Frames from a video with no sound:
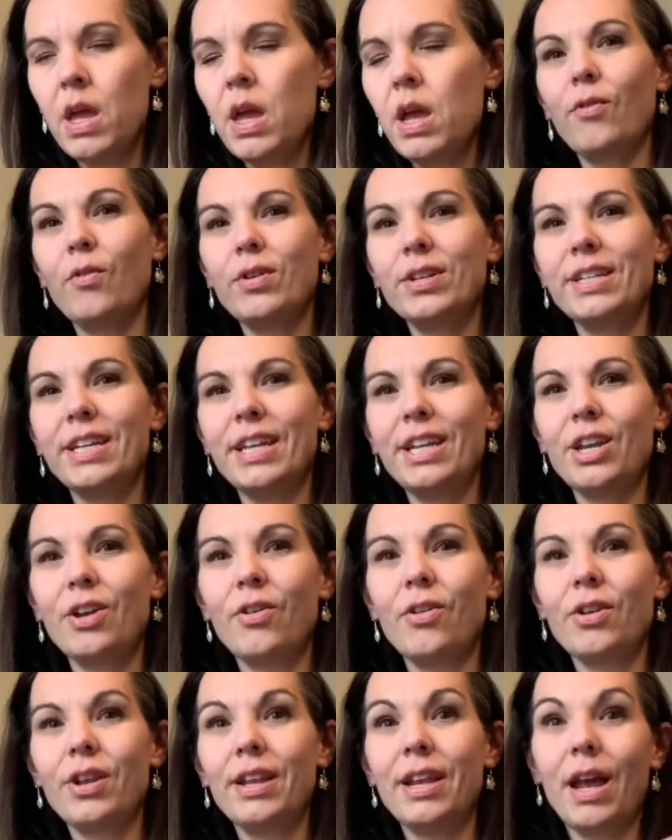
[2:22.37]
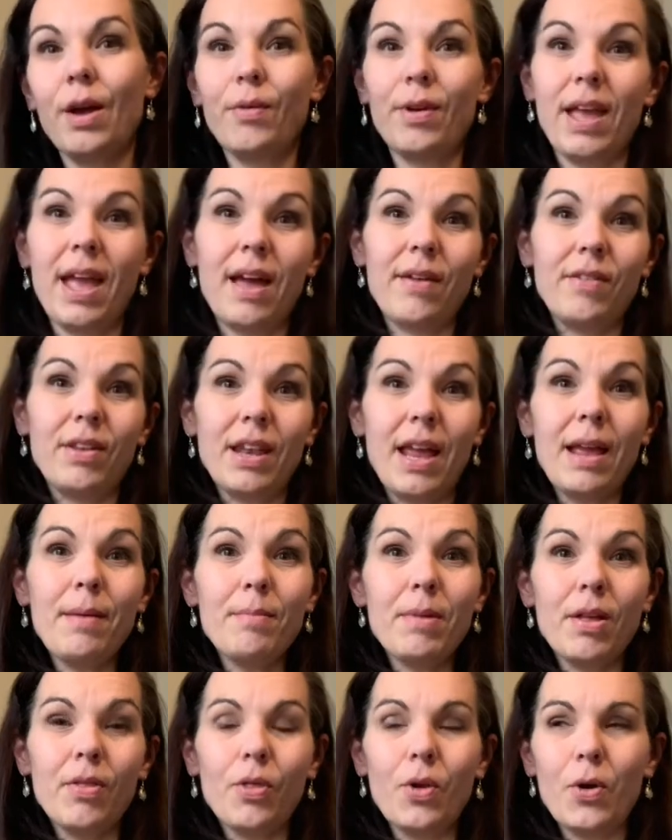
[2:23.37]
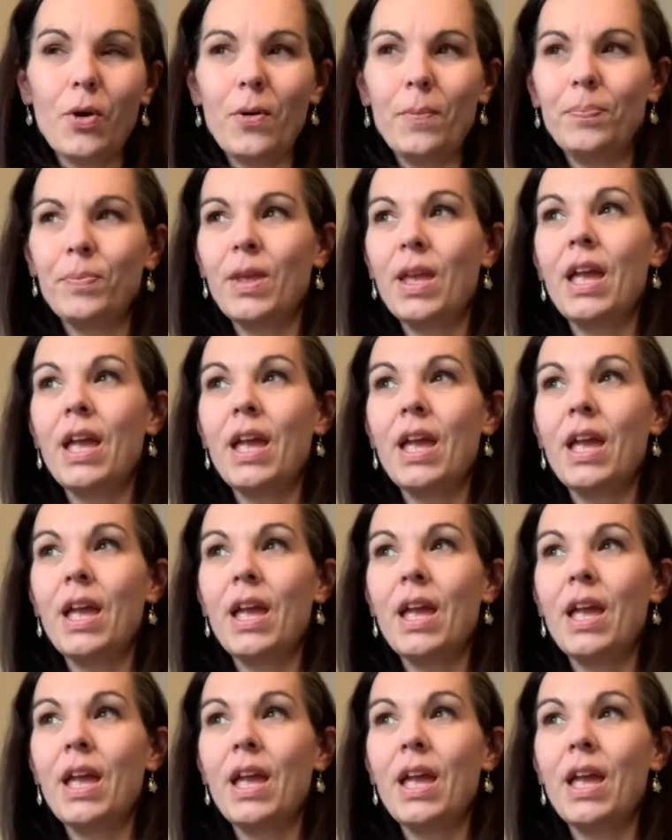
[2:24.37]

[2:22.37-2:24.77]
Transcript: 14-year-old, and now we have a 9-month-old,